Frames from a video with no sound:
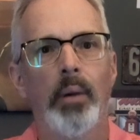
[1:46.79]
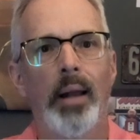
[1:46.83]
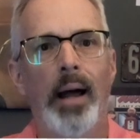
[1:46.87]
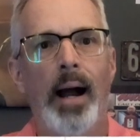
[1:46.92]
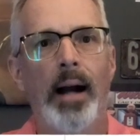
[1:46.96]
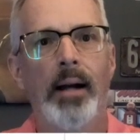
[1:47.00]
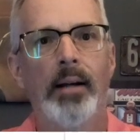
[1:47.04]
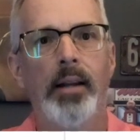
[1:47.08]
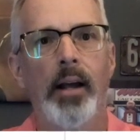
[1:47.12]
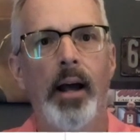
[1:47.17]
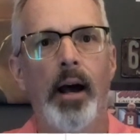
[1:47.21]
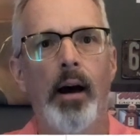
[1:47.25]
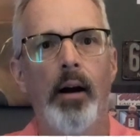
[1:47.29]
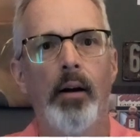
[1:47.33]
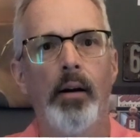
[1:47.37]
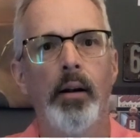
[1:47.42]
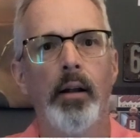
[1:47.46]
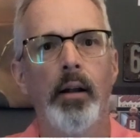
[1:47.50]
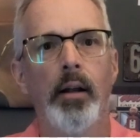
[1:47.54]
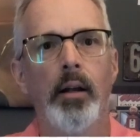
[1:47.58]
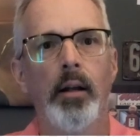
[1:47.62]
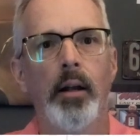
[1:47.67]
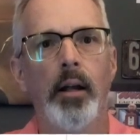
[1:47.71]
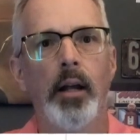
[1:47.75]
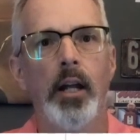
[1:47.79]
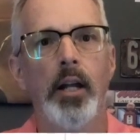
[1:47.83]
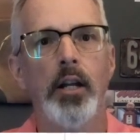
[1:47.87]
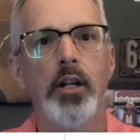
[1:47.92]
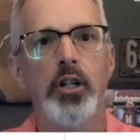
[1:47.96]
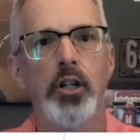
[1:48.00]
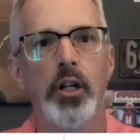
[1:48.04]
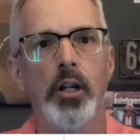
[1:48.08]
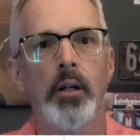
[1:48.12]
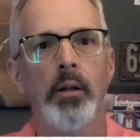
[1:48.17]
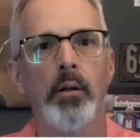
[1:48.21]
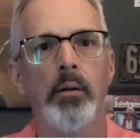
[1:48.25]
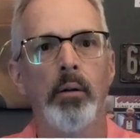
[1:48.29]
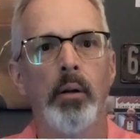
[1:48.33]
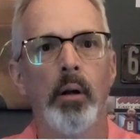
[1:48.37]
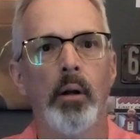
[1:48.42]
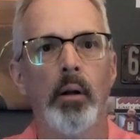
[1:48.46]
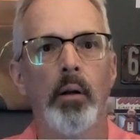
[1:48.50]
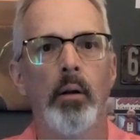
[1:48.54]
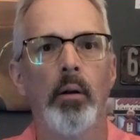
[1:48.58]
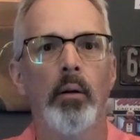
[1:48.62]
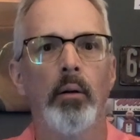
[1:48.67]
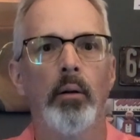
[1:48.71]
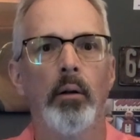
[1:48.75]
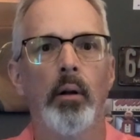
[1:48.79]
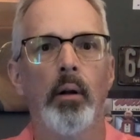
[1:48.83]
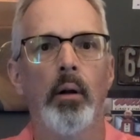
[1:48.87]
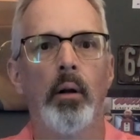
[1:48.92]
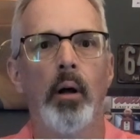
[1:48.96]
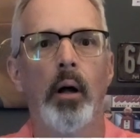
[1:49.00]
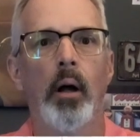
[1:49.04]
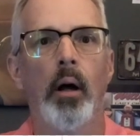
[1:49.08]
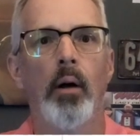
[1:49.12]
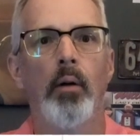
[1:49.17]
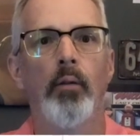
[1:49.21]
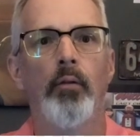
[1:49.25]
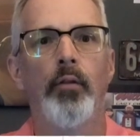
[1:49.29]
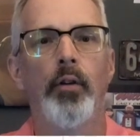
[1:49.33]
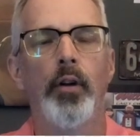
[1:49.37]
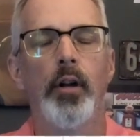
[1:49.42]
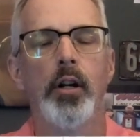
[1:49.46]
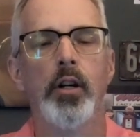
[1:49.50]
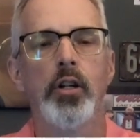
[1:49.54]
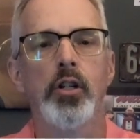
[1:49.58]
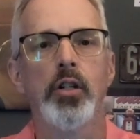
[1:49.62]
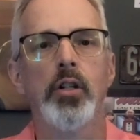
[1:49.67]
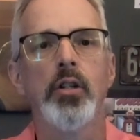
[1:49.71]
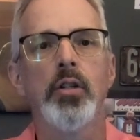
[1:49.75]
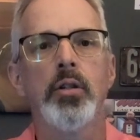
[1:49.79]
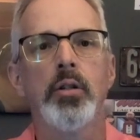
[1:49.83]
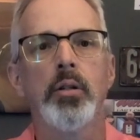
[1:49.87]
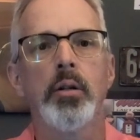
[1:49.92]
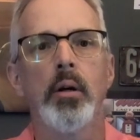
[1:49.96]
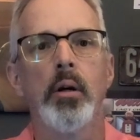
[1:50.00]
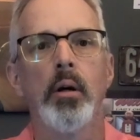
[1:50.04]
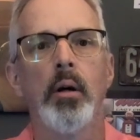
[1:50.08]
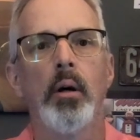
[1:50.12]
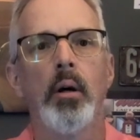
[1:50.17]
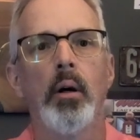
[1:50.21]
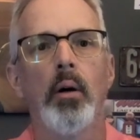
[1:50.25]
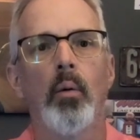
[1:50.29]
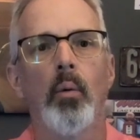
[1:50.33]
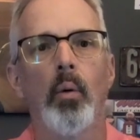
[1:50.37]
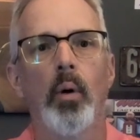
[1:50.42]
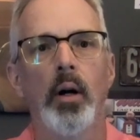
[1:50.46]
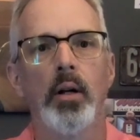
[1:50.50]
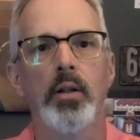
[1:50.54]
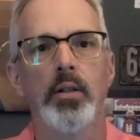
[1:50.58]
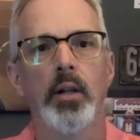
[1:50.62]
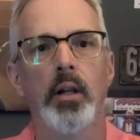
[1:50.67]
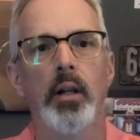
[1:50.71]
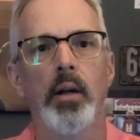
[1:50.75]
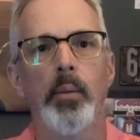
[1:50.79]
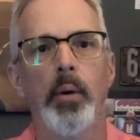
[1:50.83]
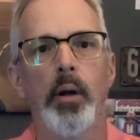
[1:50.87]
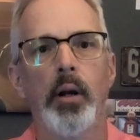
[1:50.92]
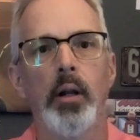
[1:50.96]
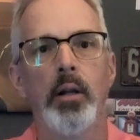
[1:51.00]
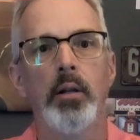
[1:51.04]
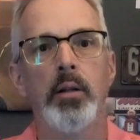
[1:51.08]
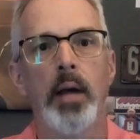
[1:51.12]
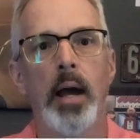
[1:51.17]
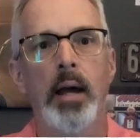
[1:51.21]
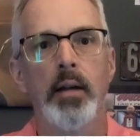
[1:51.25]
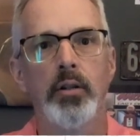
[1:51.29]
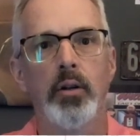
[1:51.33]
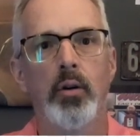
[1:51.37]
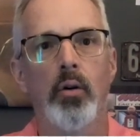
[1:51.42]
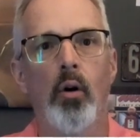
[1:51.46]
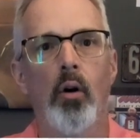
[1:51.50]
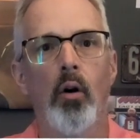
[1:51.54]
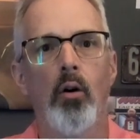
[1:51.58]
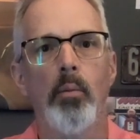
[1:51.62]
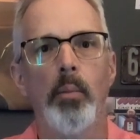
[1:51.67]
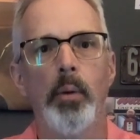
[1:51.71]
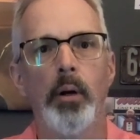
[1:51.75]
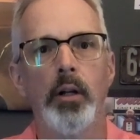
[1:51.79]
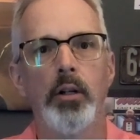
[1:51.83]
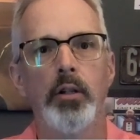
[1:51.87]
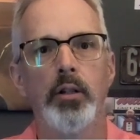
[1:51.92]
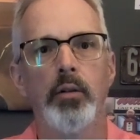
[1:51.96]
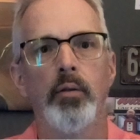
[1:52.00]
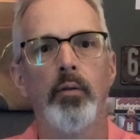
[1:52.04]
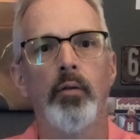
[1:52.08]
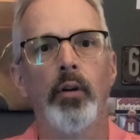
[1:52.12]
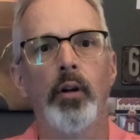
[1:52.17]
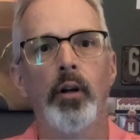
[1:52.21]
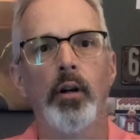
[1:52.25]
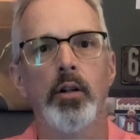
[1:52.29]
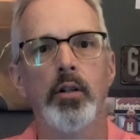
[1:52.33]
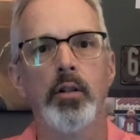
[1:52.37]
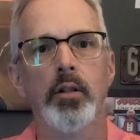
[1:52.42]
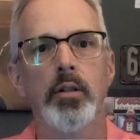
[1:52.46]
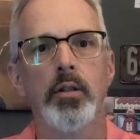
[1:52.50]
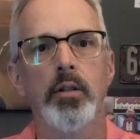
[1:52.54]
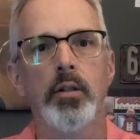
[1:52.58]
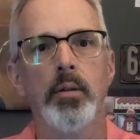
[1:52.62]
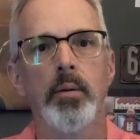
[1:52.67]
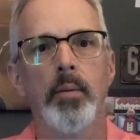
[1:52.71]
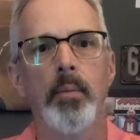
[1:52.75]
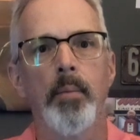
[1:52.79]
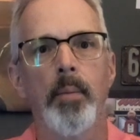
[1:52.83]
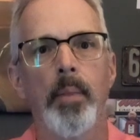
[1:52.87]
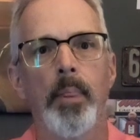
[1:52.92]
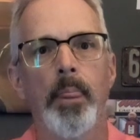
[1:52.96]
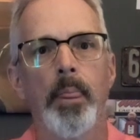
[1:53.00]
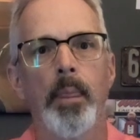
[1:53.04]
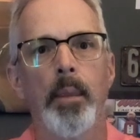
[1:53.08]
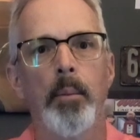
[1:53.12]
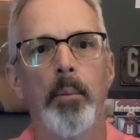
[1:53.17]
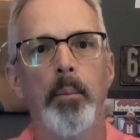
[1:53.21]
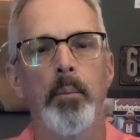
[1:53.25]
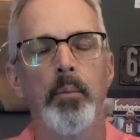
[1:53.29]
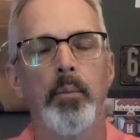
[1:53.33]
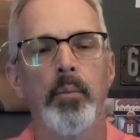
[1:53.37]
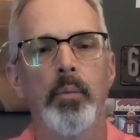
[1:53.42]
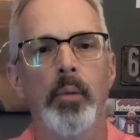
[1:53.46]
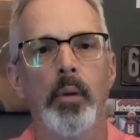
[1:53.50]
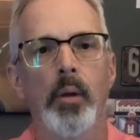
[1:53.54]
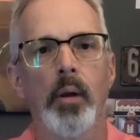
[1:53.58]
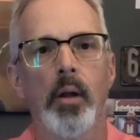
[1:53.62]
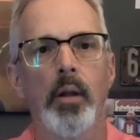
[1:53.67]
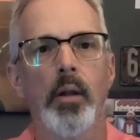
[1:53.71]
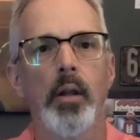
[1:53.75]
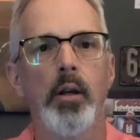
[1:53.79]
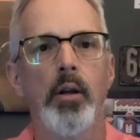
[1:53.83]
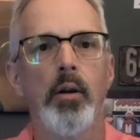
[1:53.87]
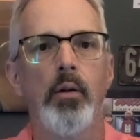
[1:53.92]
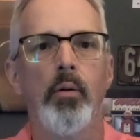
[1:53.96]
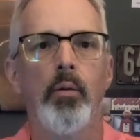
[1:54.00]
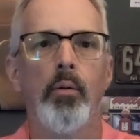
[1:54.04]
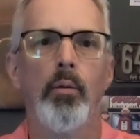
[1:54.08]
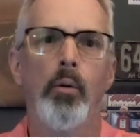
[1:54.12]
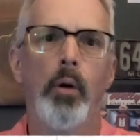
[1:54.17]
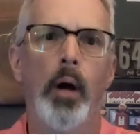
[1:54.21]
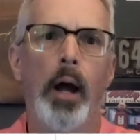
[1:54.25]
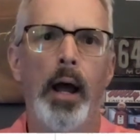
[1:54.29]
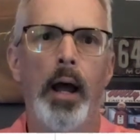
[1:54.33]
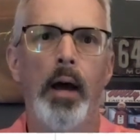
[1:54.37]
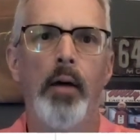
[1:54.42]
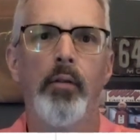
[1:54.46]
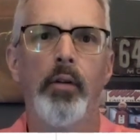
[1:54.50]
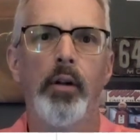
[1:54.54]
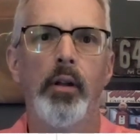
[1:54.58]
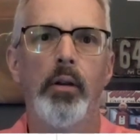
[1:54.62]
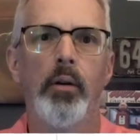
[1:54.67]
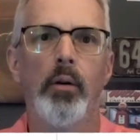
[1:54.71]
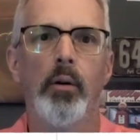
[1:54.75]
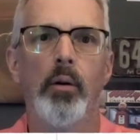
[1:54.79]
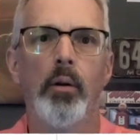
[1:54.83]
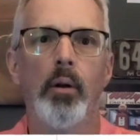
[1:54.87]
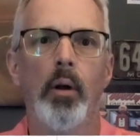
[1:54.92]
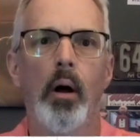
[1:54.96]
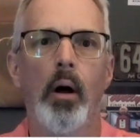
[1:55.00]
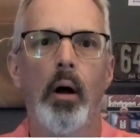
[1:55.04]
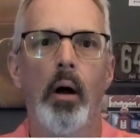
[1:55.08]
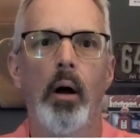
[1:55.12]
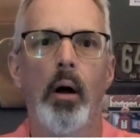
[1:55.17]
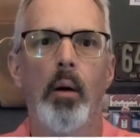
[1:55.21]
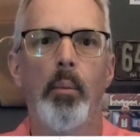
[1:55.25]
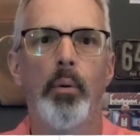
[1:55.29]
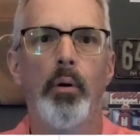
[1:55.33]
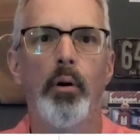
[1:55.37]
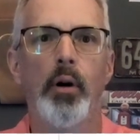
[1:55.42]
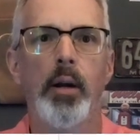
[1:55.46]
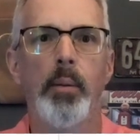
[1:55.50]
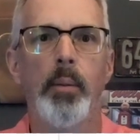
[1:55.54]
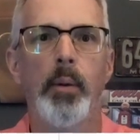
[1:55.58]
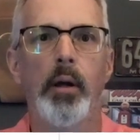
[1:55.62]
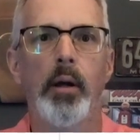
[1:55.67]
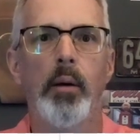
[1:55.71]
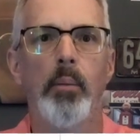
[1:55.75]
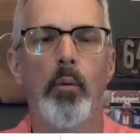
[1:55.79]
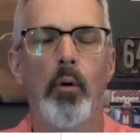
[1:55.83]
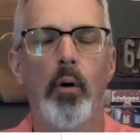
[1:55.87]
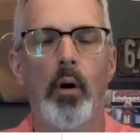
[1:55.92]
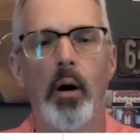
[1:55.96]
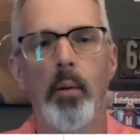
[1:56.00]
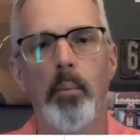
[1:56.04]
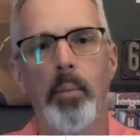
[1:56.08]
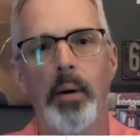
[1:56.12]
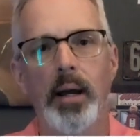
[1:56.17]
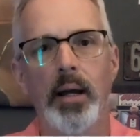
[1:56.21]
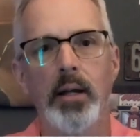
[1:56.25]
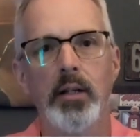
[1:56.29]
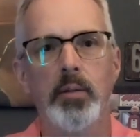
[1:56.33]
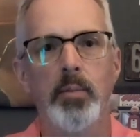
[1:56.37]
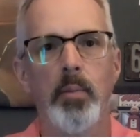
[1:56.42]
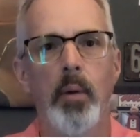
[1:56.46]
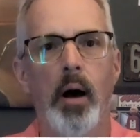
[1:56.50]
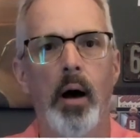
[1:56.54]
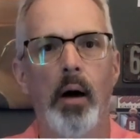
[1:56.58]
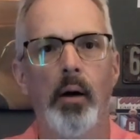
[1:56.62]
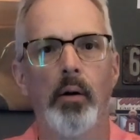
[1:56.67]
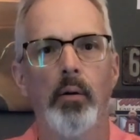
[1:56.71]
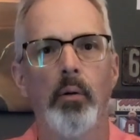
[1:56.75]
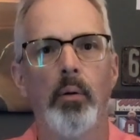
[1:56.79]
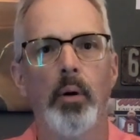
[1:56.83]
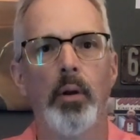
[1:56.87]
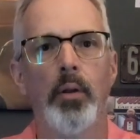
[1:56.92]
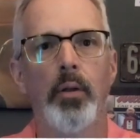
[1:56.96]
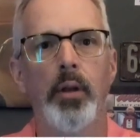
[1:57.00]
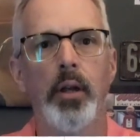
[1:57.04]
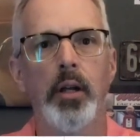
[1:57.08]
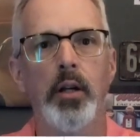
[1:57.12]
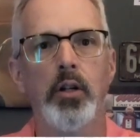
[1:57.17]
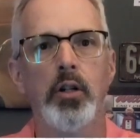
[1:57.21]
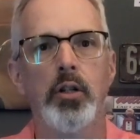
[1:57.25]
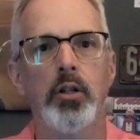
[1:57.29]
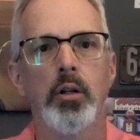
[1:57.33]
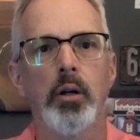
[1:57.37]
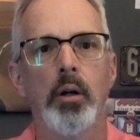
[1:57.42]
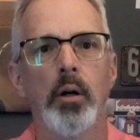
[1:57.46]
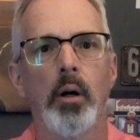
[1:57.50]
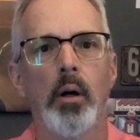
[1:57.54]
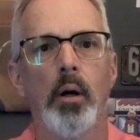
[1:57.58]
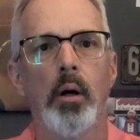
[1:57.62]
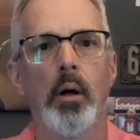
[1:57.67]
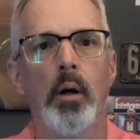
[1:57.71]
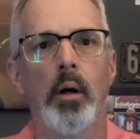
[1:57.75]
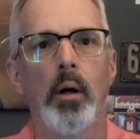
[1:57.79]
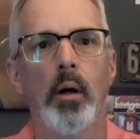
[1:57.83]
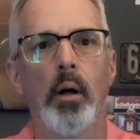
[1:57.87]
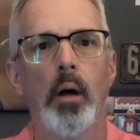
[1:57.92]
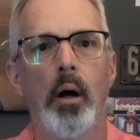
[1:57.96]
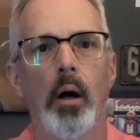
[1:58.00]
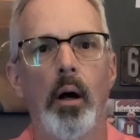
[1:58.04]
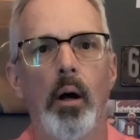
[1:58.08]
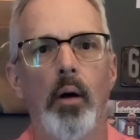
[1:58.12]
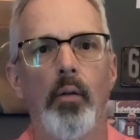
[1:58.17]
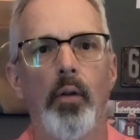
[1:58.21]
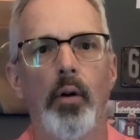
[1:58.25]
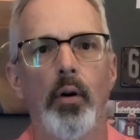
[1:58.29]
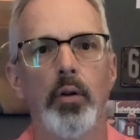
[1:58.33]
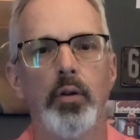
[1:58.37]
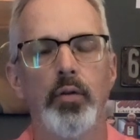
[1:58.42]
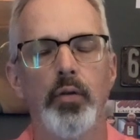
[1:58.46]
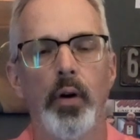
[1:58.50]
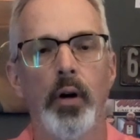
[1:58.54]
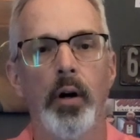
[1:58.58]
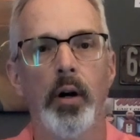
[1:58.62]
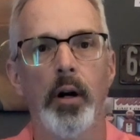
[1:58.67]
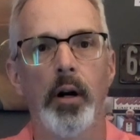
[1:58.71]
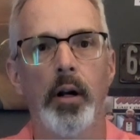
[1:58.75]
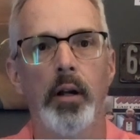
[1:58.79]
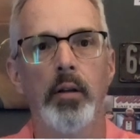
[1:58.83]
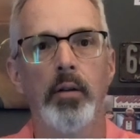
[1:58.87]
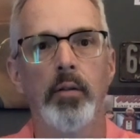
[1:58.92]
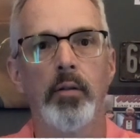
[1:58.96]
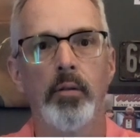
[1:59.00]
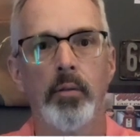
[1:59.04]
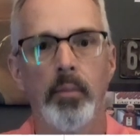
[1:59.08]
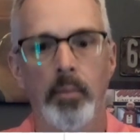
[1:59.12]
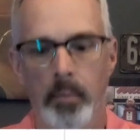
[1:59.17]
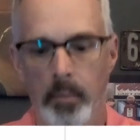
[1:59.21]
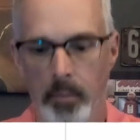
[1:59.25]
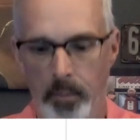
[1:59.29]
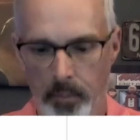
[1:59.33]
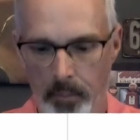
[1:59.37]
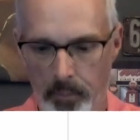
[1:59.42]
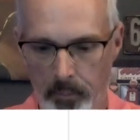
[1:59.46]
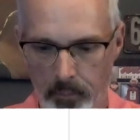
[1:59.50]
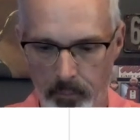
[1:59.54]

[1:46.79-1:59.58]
blacked out engine finishes, whereas the Limited has chrome engine finishes. And then you have either a premium or a base model with each of those variants.